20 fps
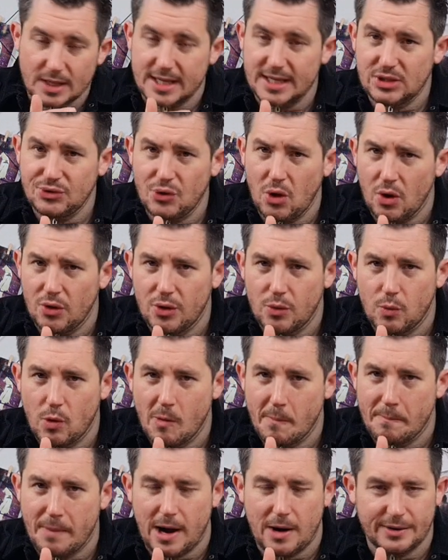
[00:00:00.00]
It's not on the
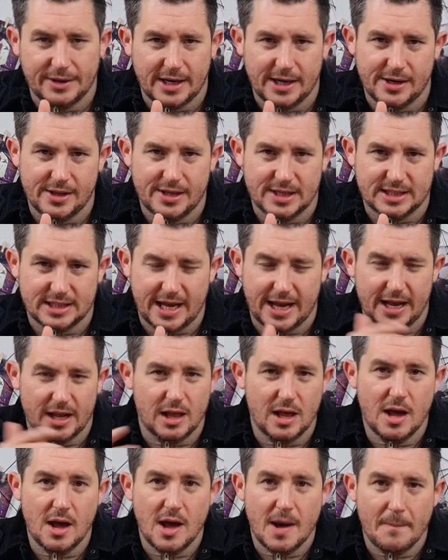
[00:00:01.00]
£1 end of the
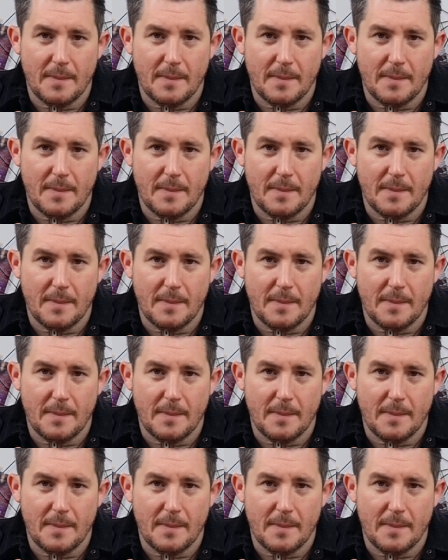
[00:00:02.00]
scale,